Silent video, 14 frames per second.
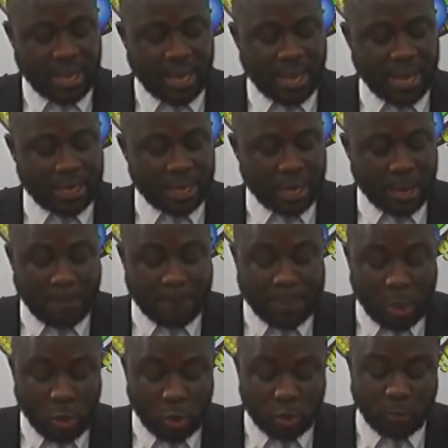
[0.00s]
And
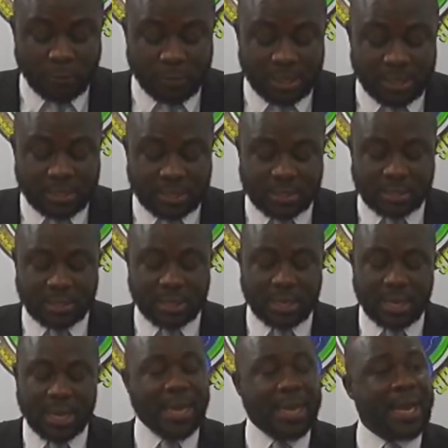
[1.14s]
because of this,
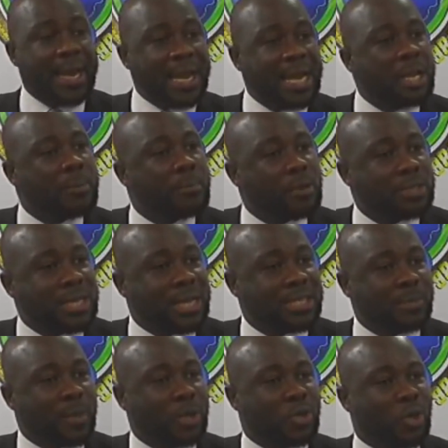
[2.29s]
it's really important
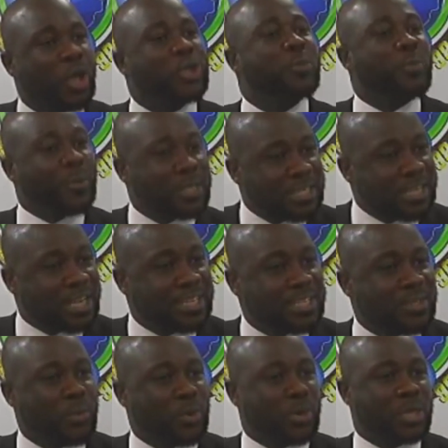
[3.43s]
to make you get your
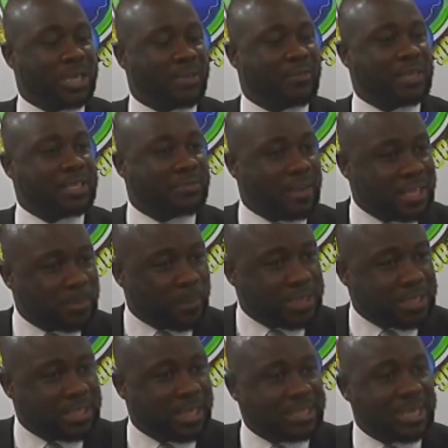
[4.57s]
president, where you serve as vice
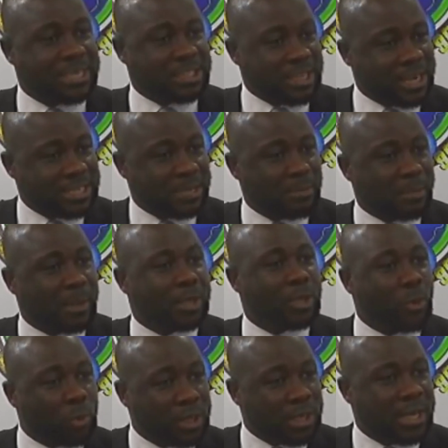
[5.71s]
president at the General Assembly, make you
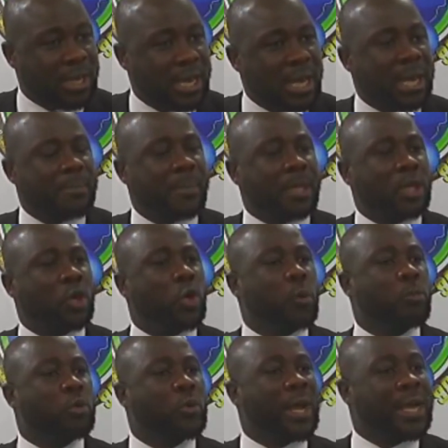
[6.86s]
go there, make you go
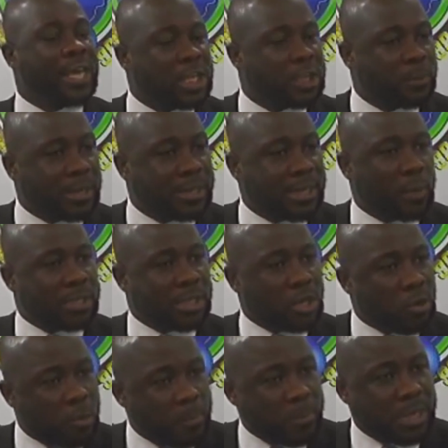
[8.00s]
able to do engagement there with
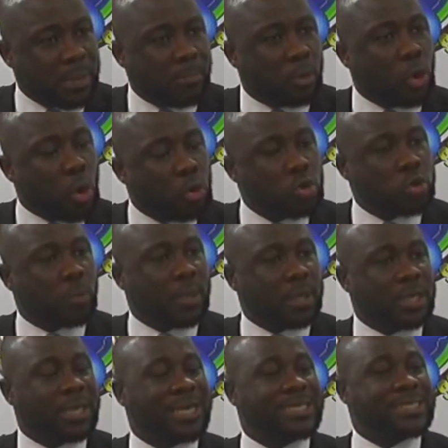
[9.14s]
incompetence, but also make
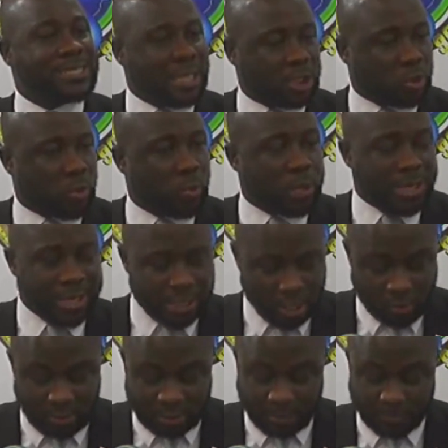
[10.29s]
you get stature where they get the
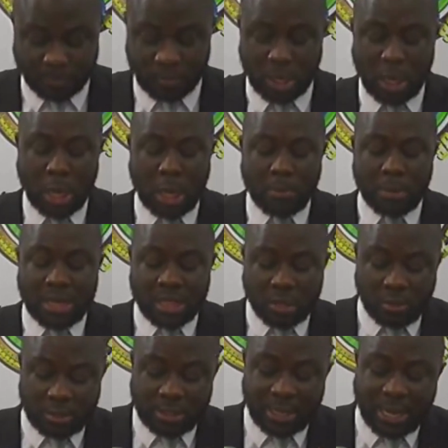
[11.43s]
country. But the
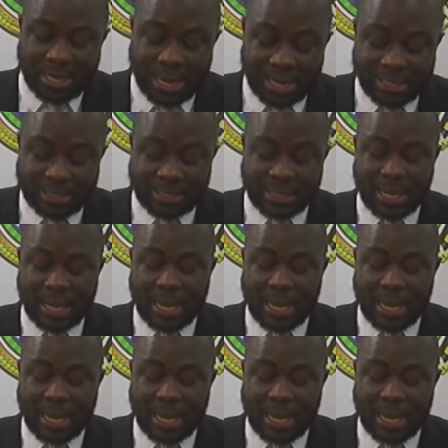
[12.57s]
third thing is that